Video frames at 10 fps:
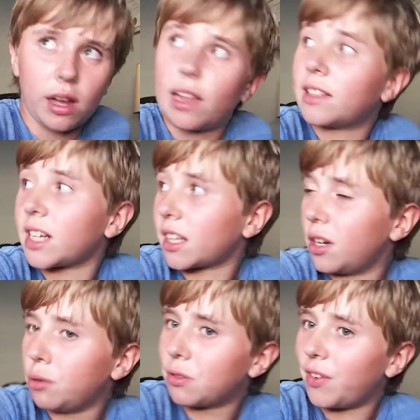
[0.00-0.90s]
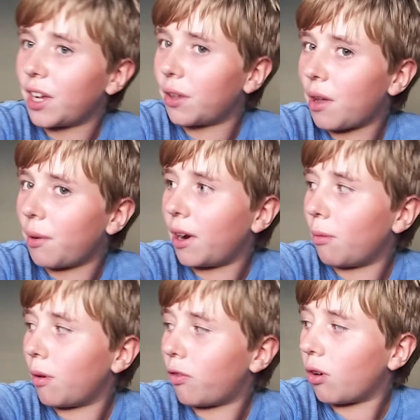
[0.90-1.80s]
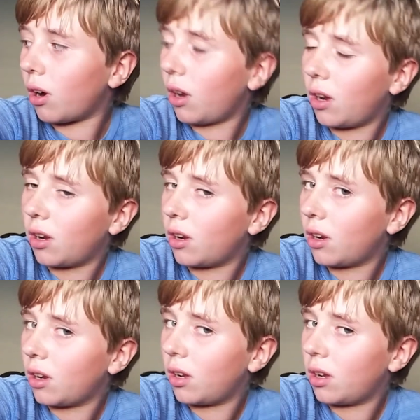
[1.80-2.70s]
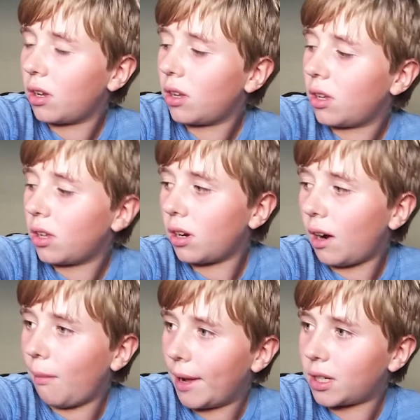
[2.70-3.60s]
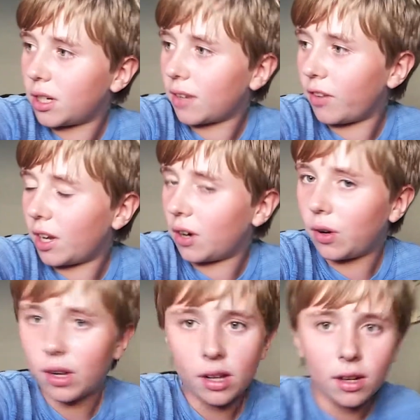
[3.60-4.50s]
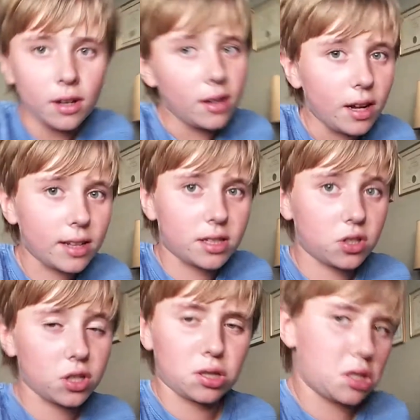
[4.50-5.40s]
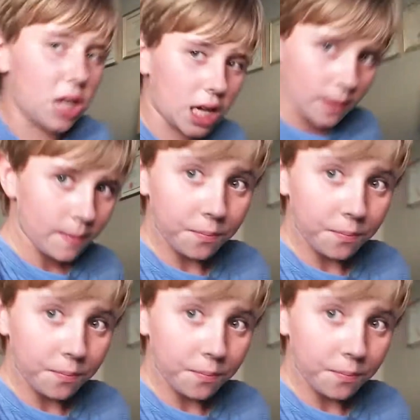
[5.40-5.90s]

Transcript: it's like the news video that went out before. So it is a video. Mentioning video. It's just uh